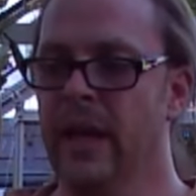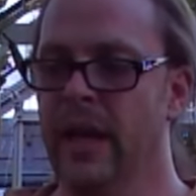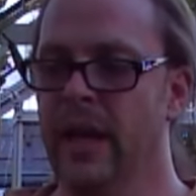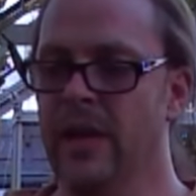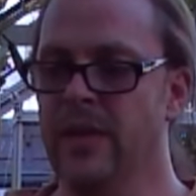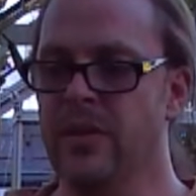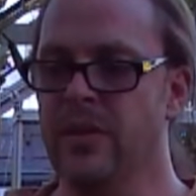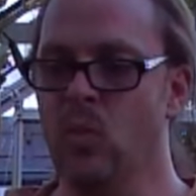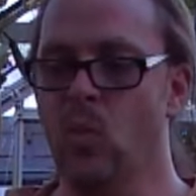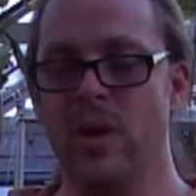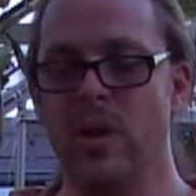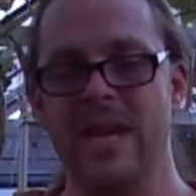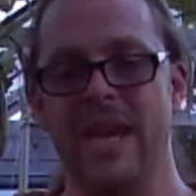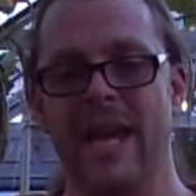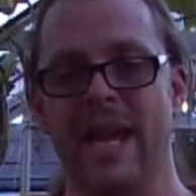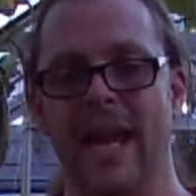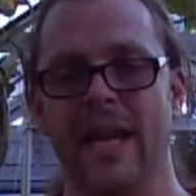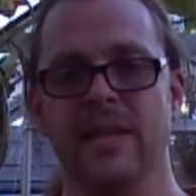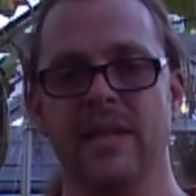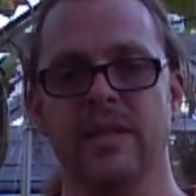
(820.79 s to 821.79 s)
And what you
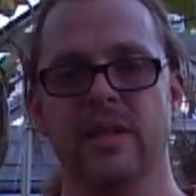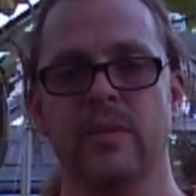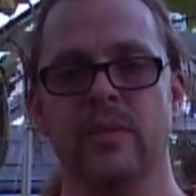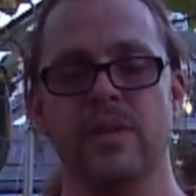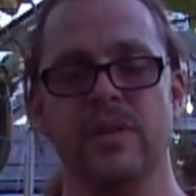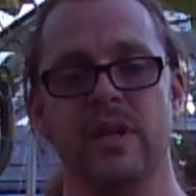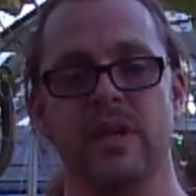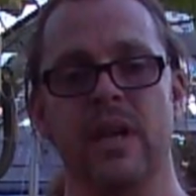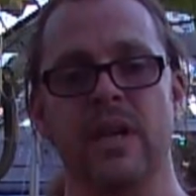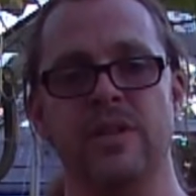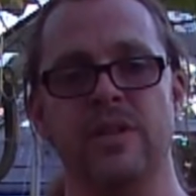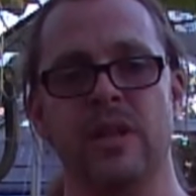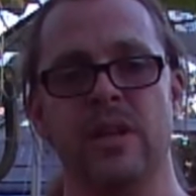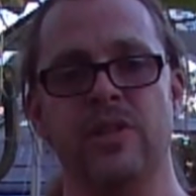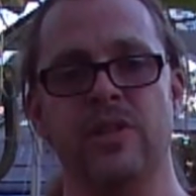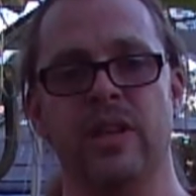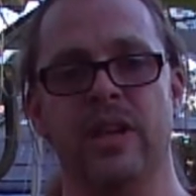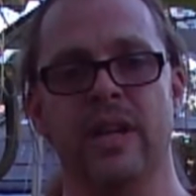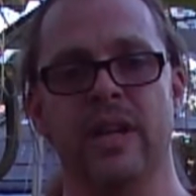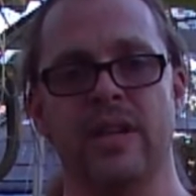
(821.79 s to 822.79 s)
can do is, is,
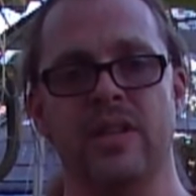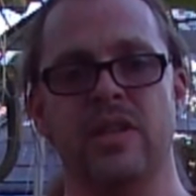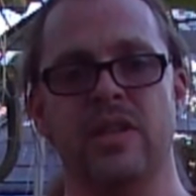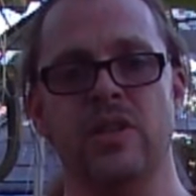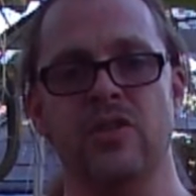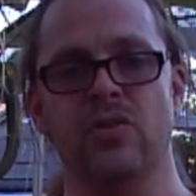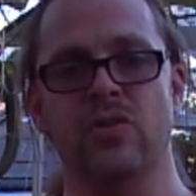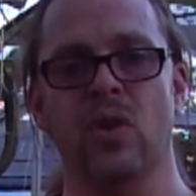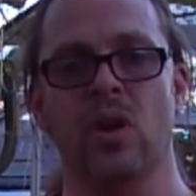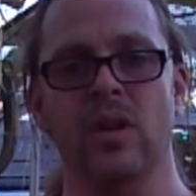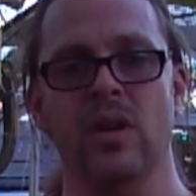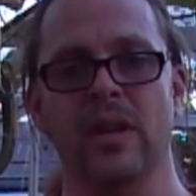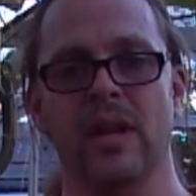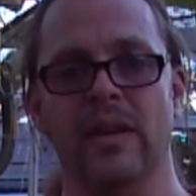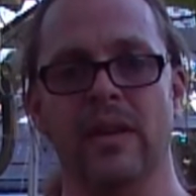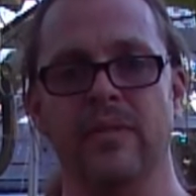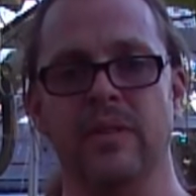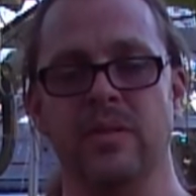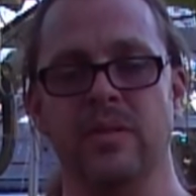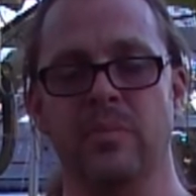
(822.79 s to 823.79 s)
is you can actually dry the
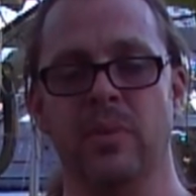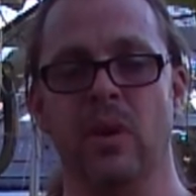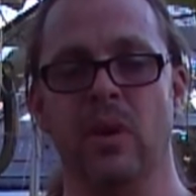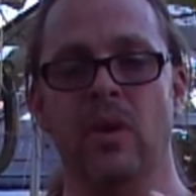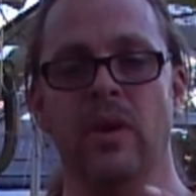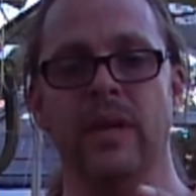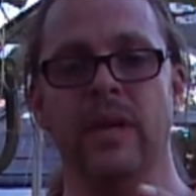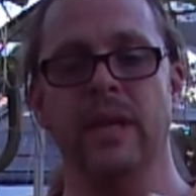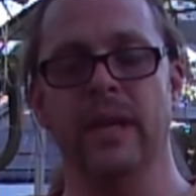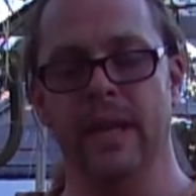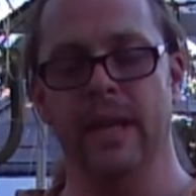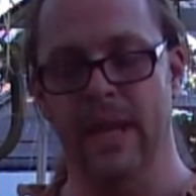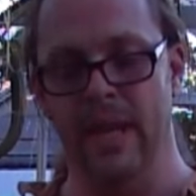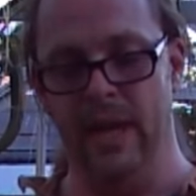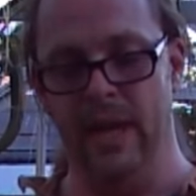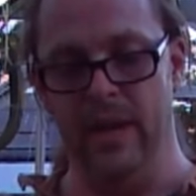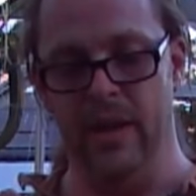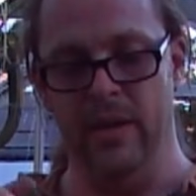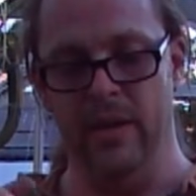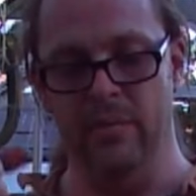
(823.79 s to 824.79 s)
lavender by
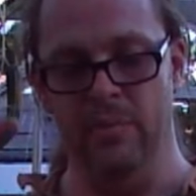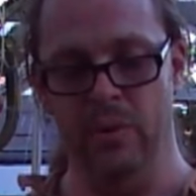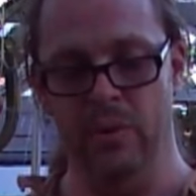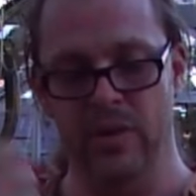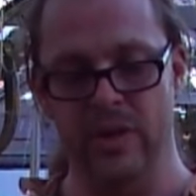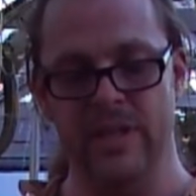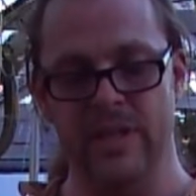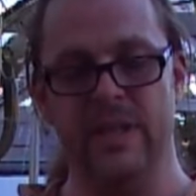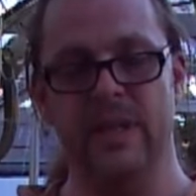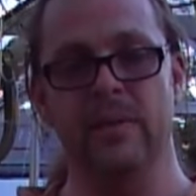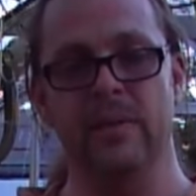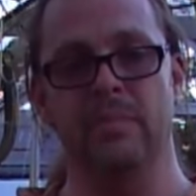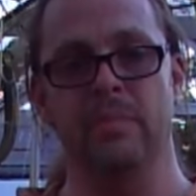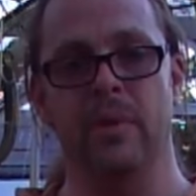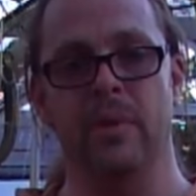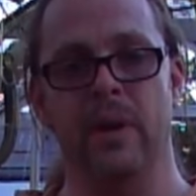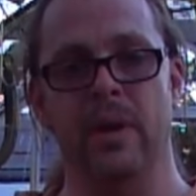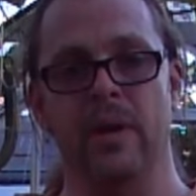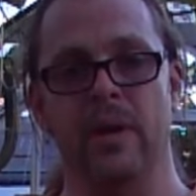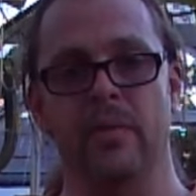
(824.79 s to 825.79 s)
um, put it in a
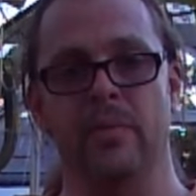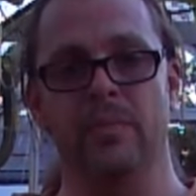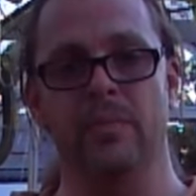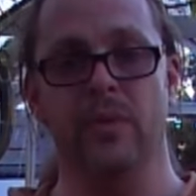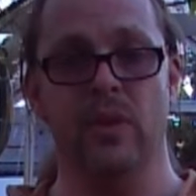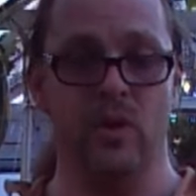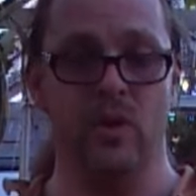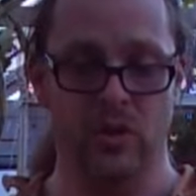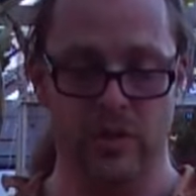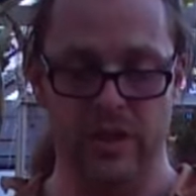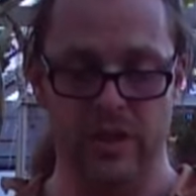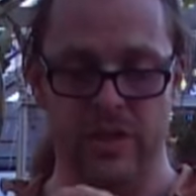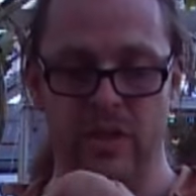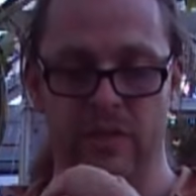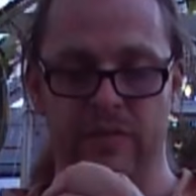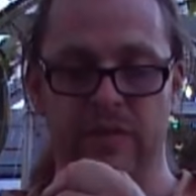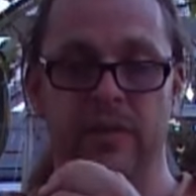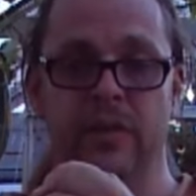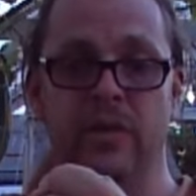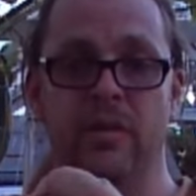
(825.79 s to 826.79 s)
um, cut it
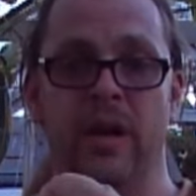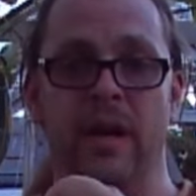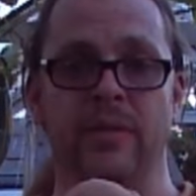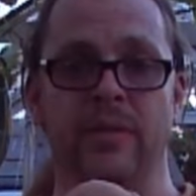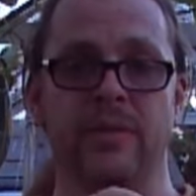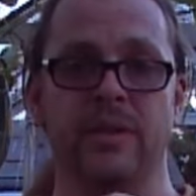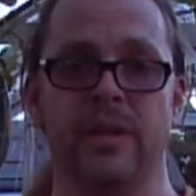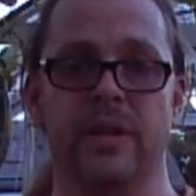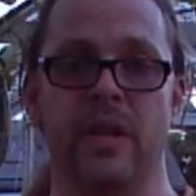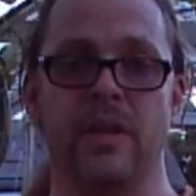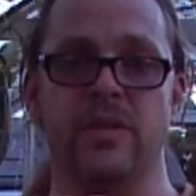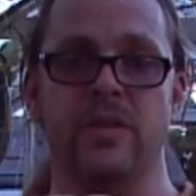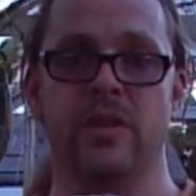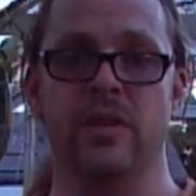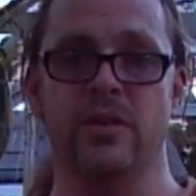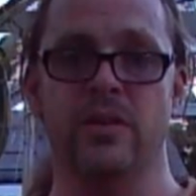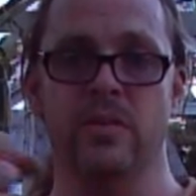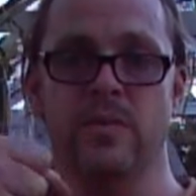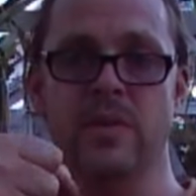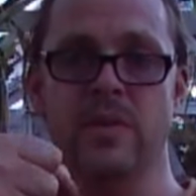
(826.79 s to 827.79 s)
off at the ground and then
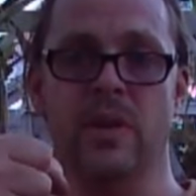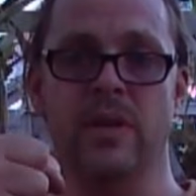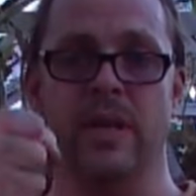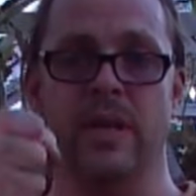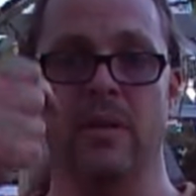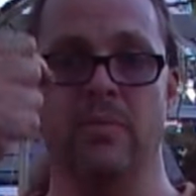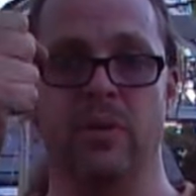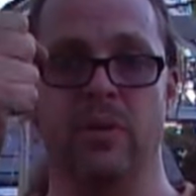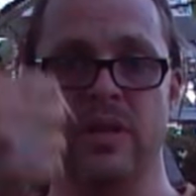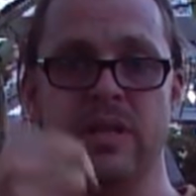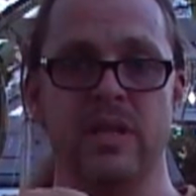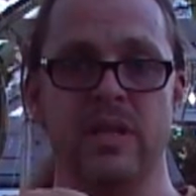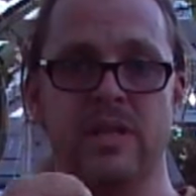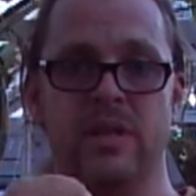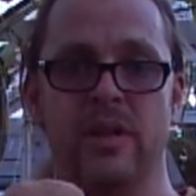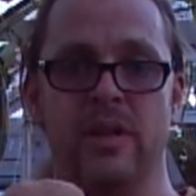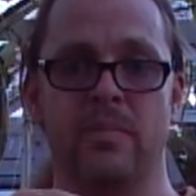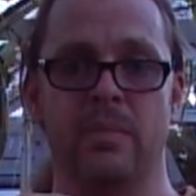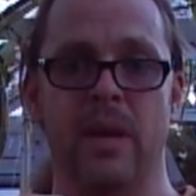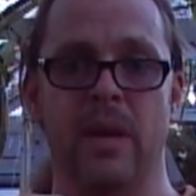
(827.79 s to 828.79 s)
turn it upside down, put it
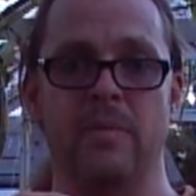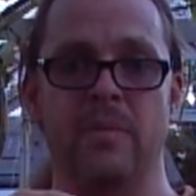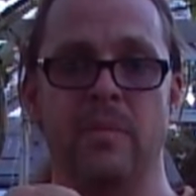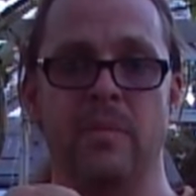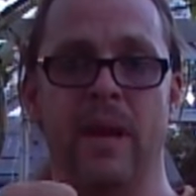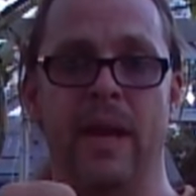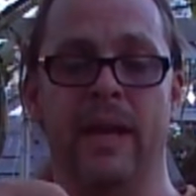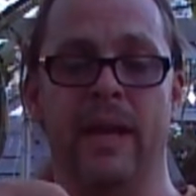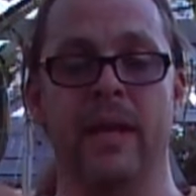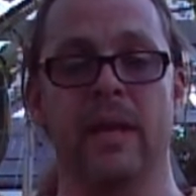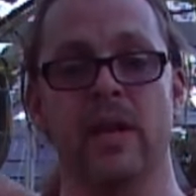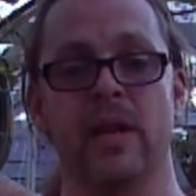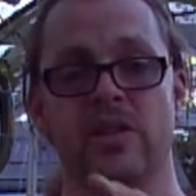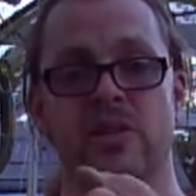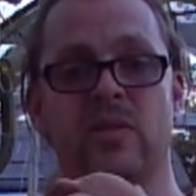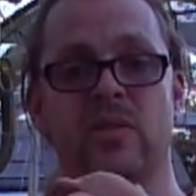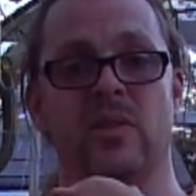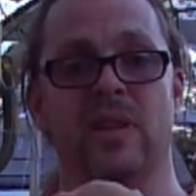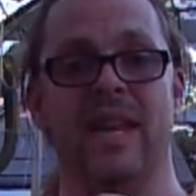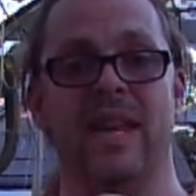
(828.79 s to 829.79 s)
inside a paper bag
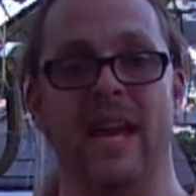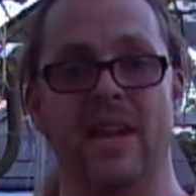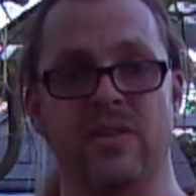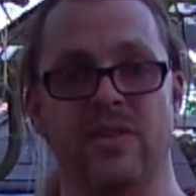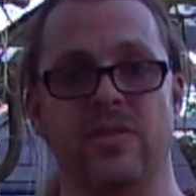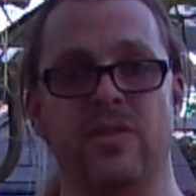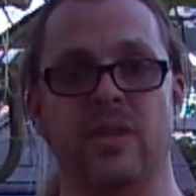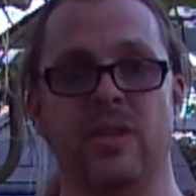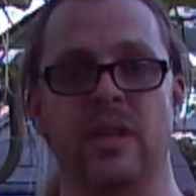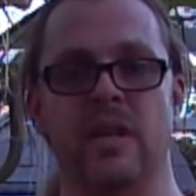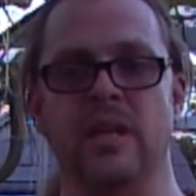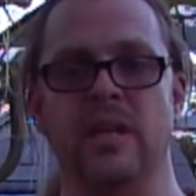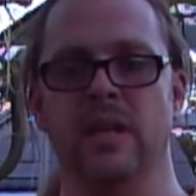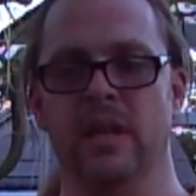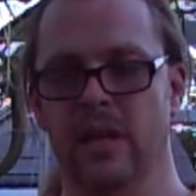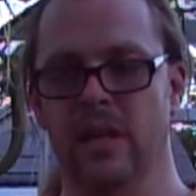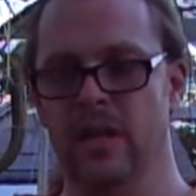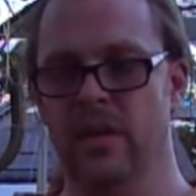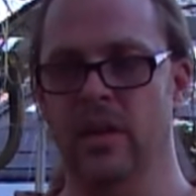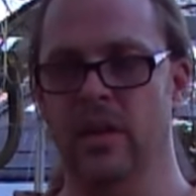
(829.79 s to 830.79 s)
so it'll catch the
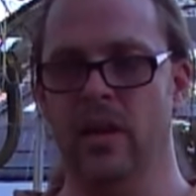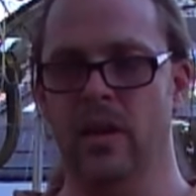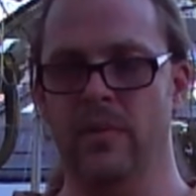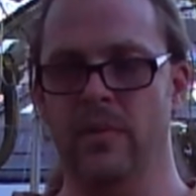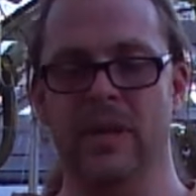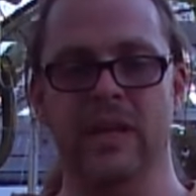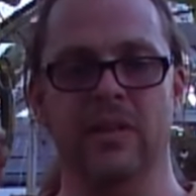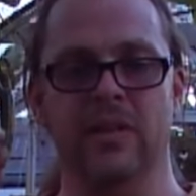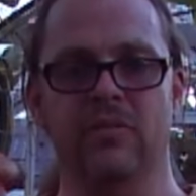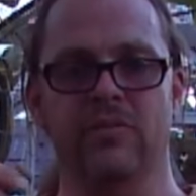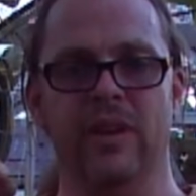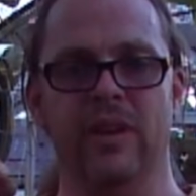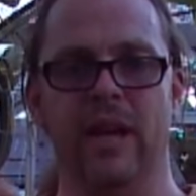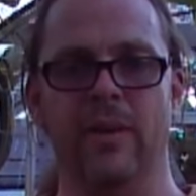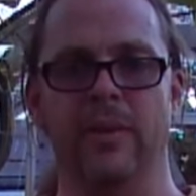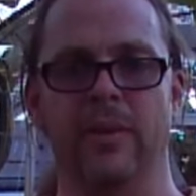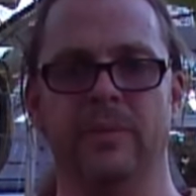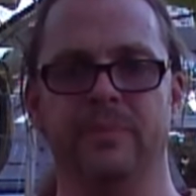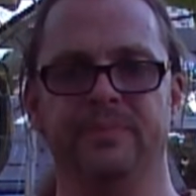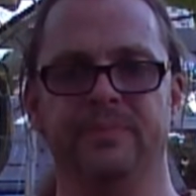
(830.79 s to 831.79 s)
um, the little
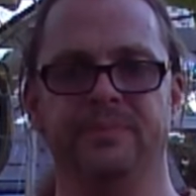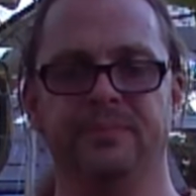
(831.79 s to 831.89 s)
flower